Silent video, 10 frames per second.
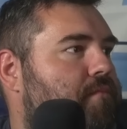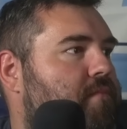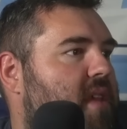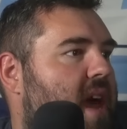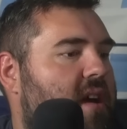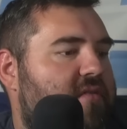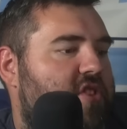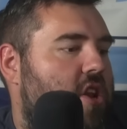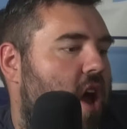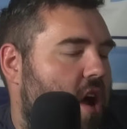I don't
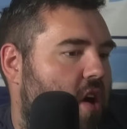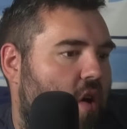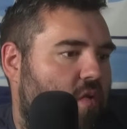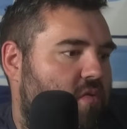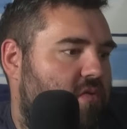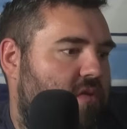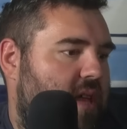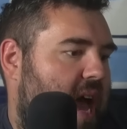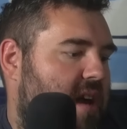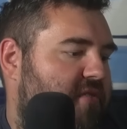even know.
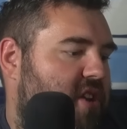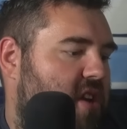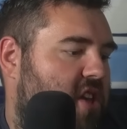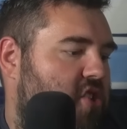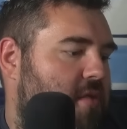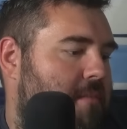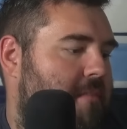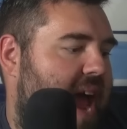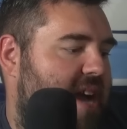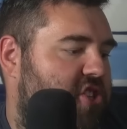Can you
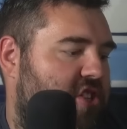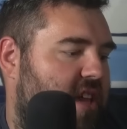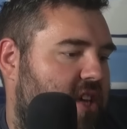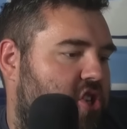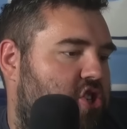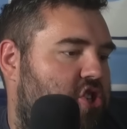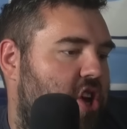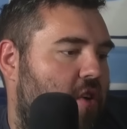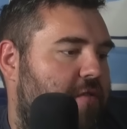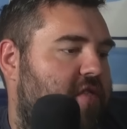imagine
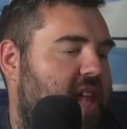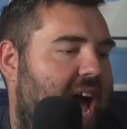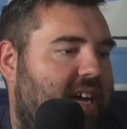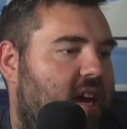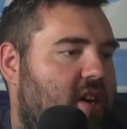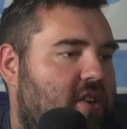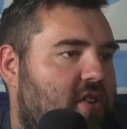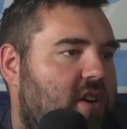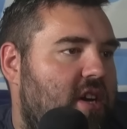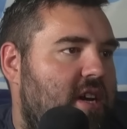Joe
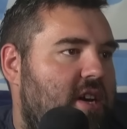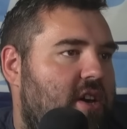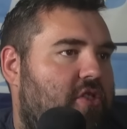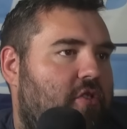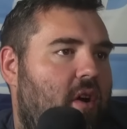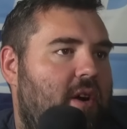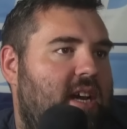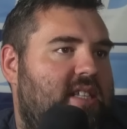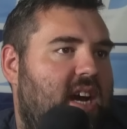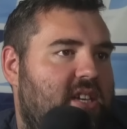Flacco throwing a
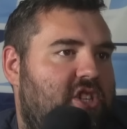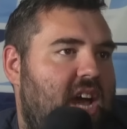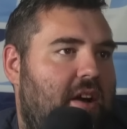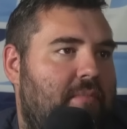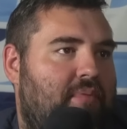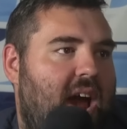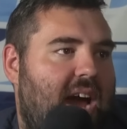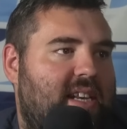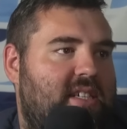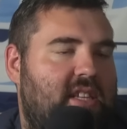touchdown in
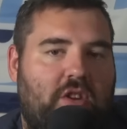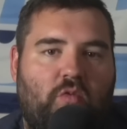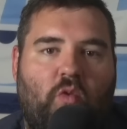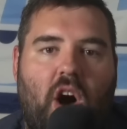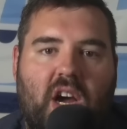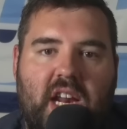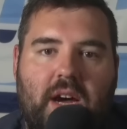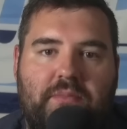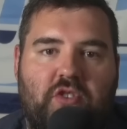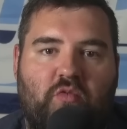practice and then walking
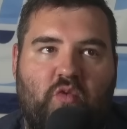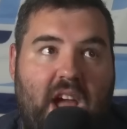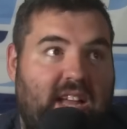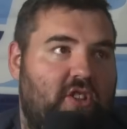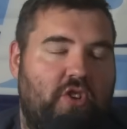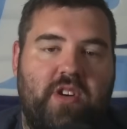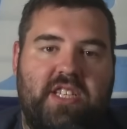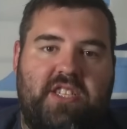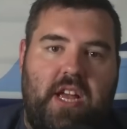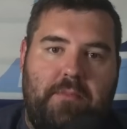up to Ray
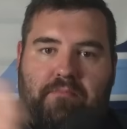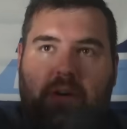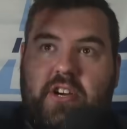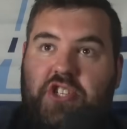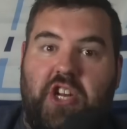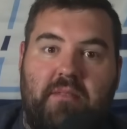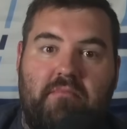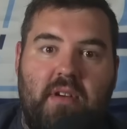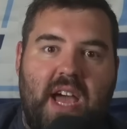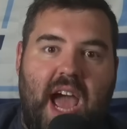Lewis and pushing him
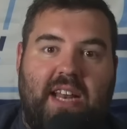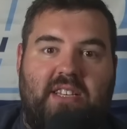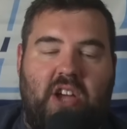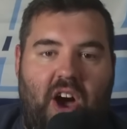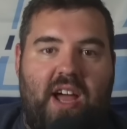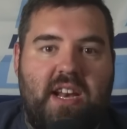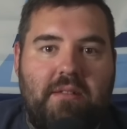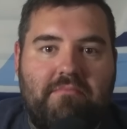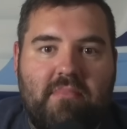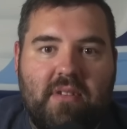and taunting
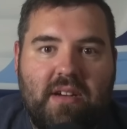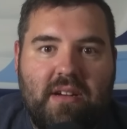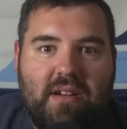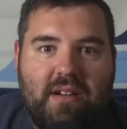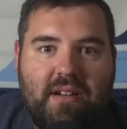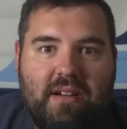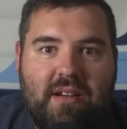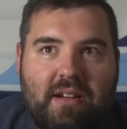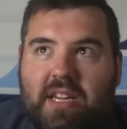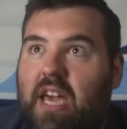him?
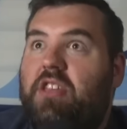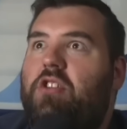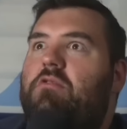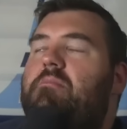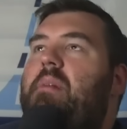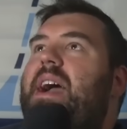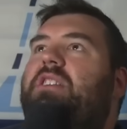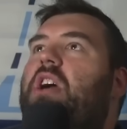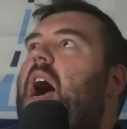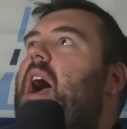Can you
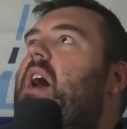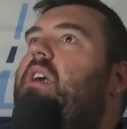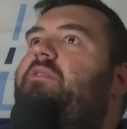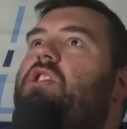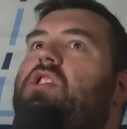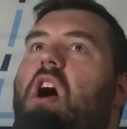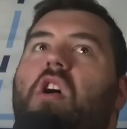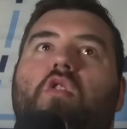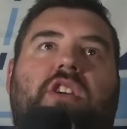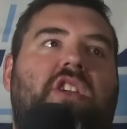imagine? I don't even
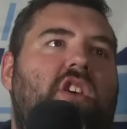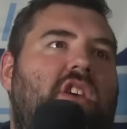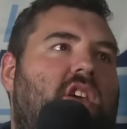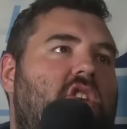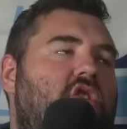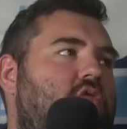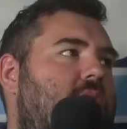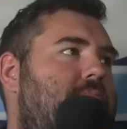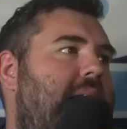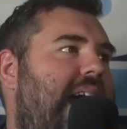know. Can you
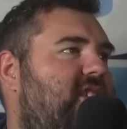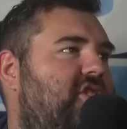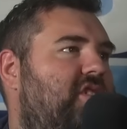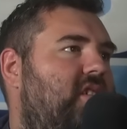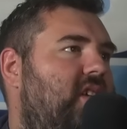imagine?